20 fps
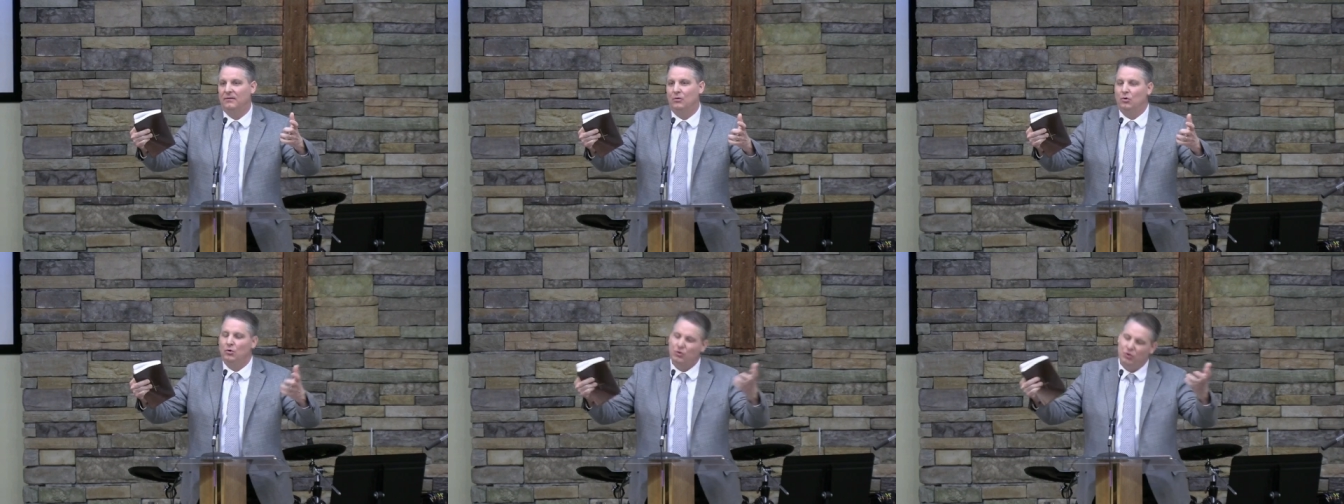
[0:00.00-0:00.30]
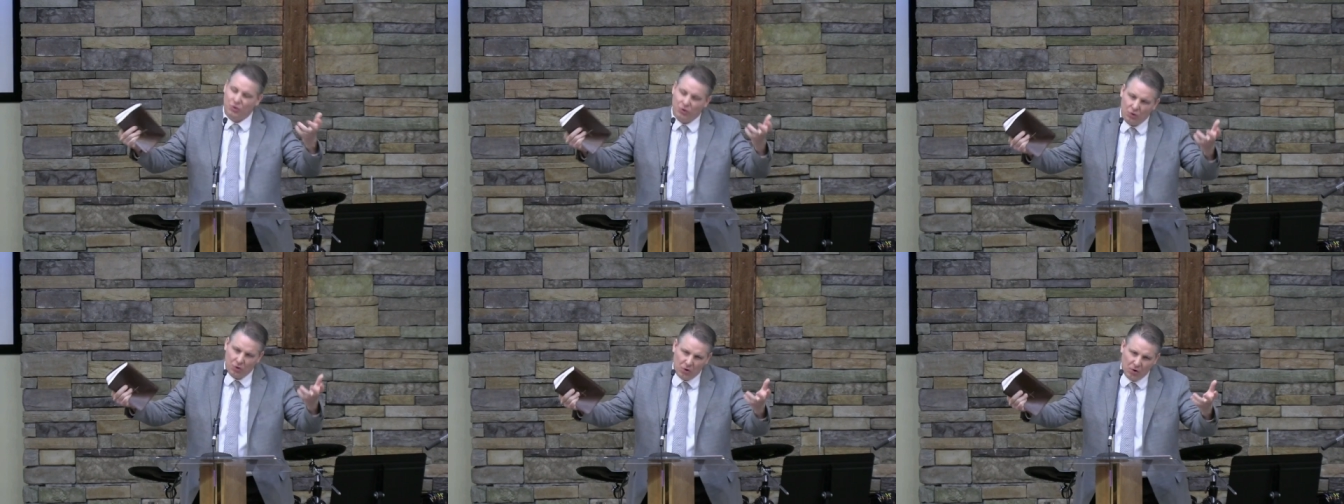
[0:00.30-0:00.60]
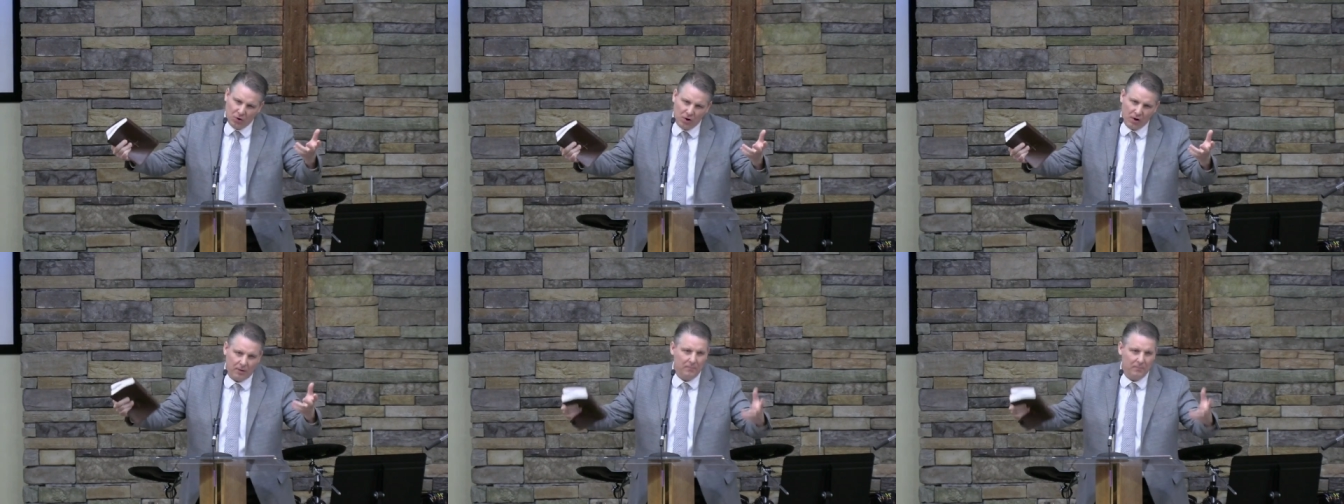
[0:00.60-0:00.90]

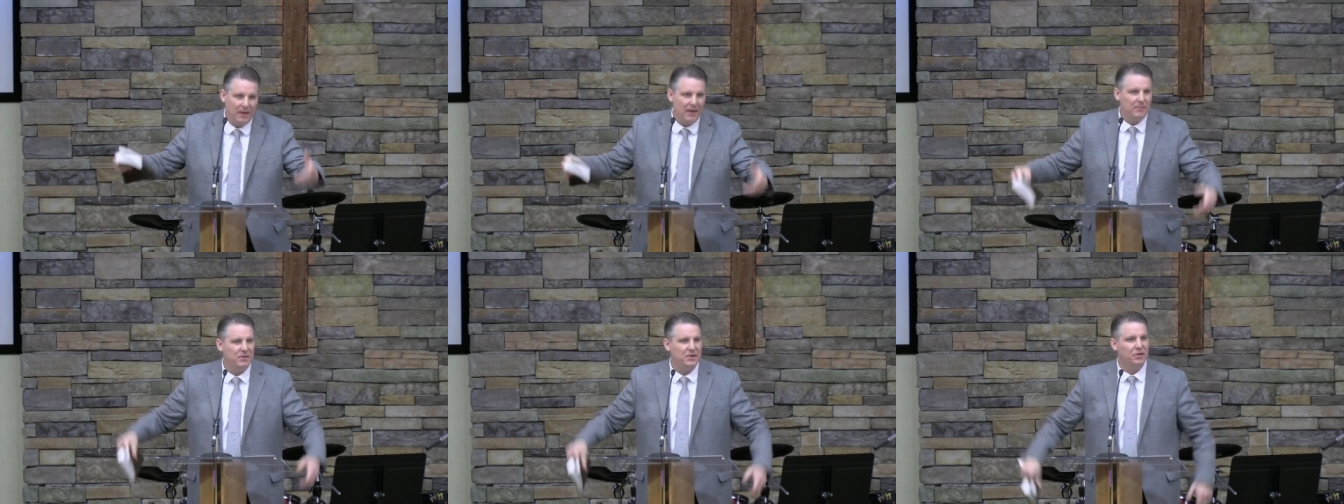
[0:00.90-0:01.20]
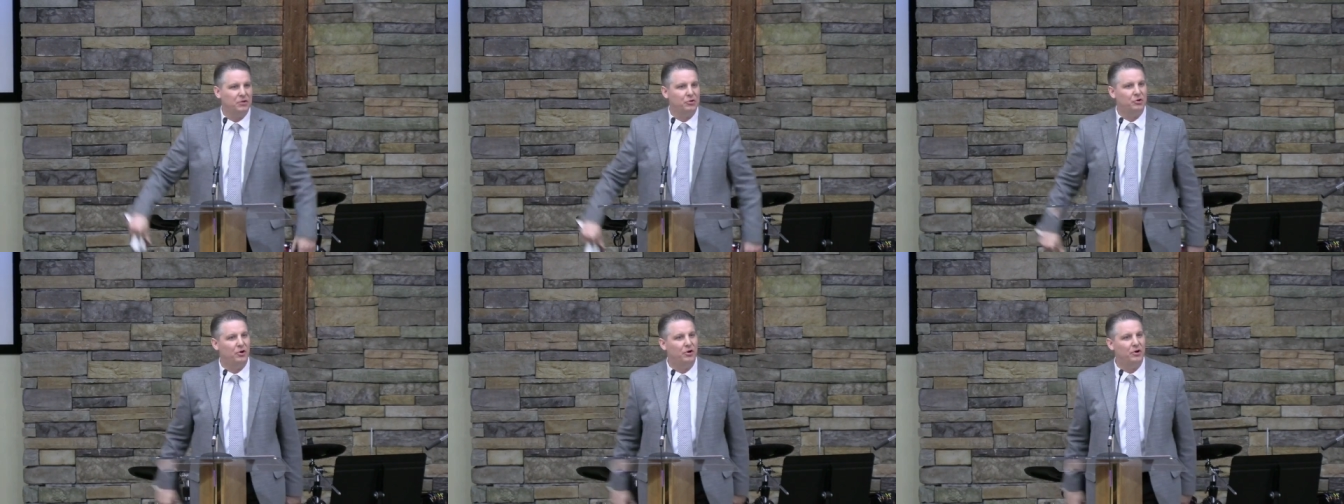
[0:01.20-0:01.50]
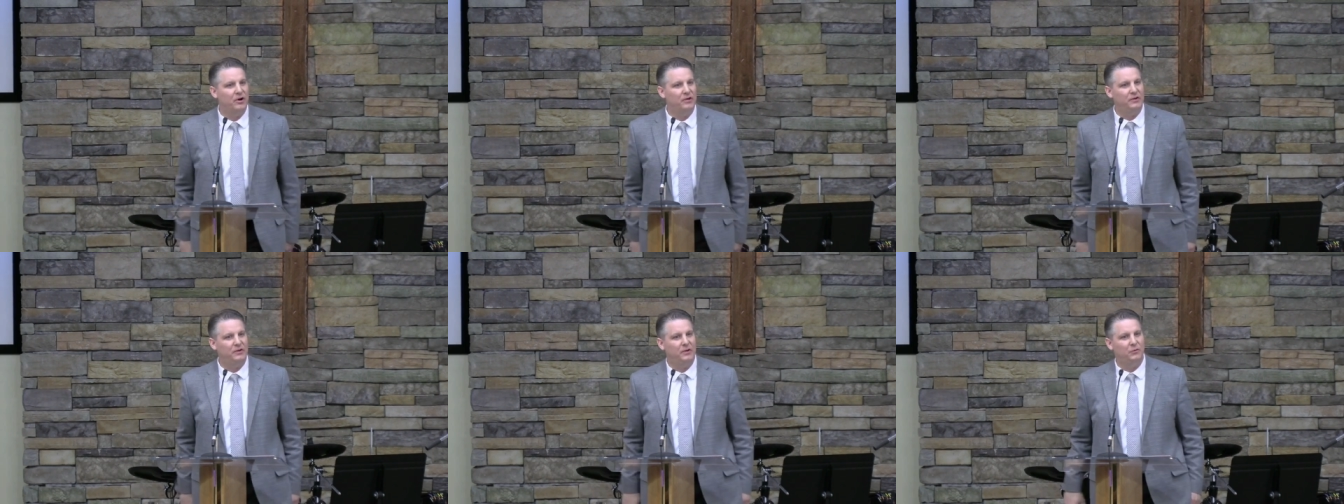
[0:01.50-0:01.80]
Sure, maybe
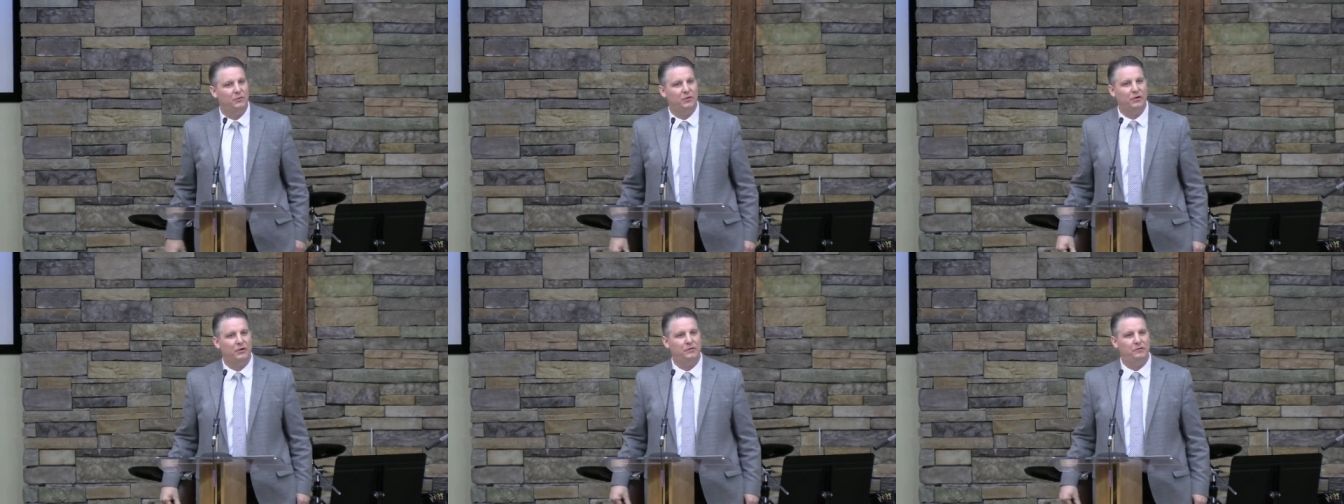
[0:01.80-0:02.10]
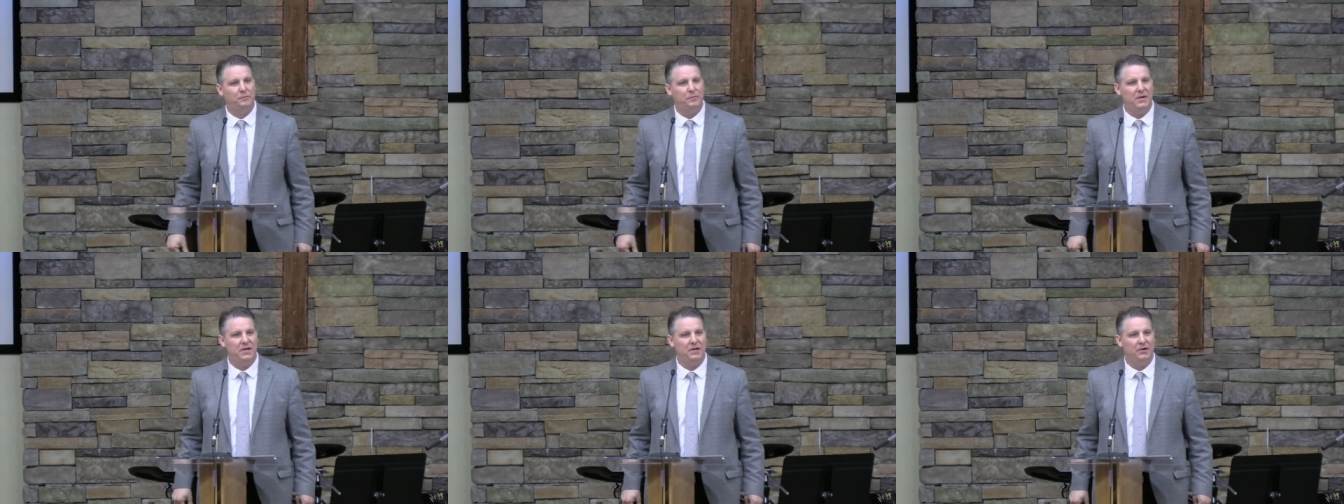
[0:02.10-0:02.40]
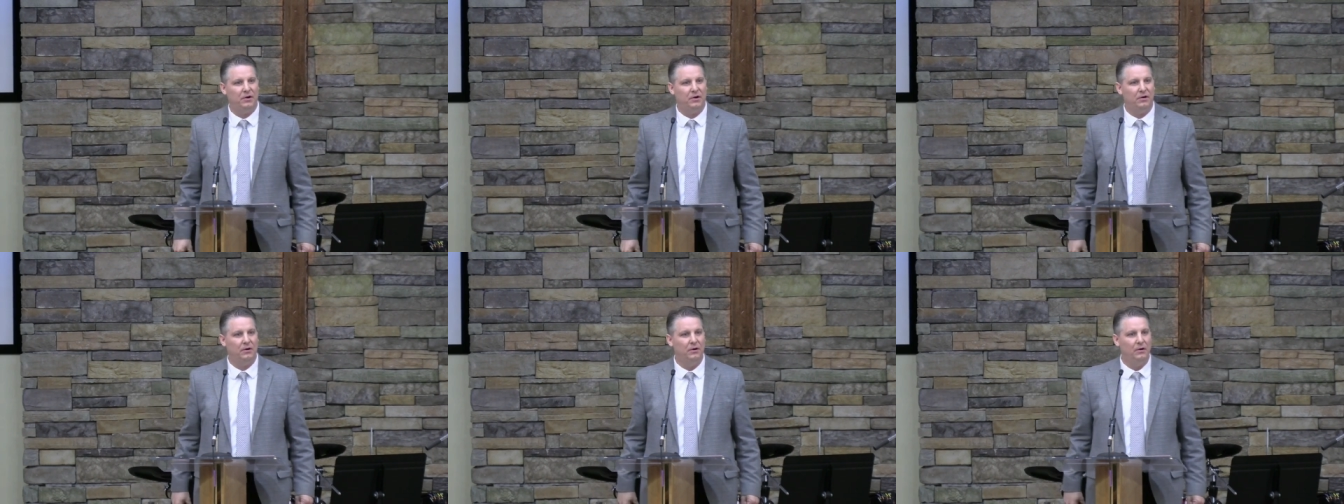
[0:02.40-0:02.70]
encouraging for a
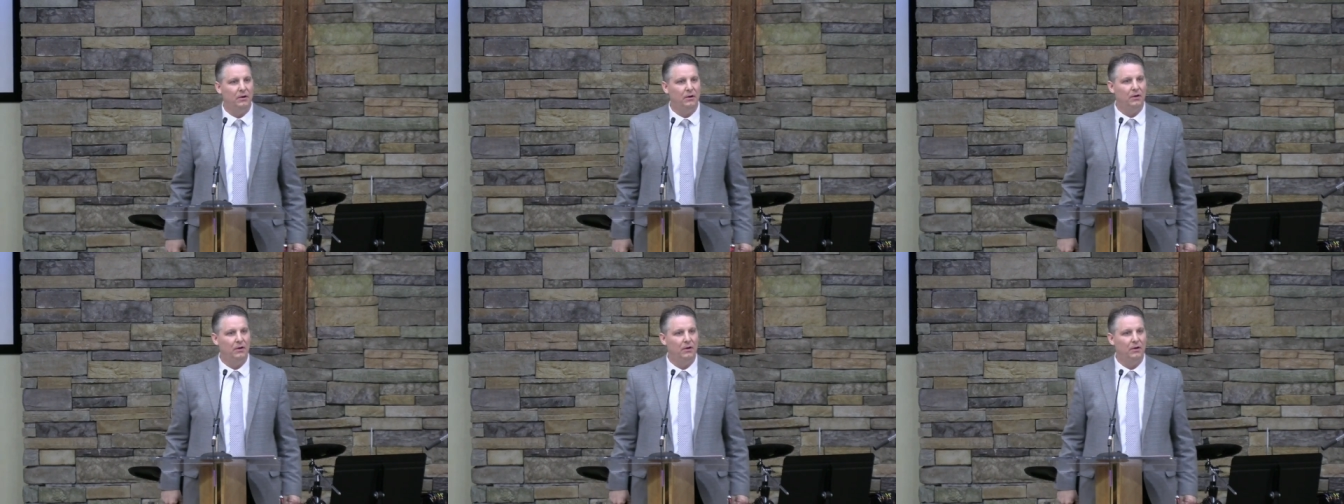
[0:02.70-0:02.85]
speaker.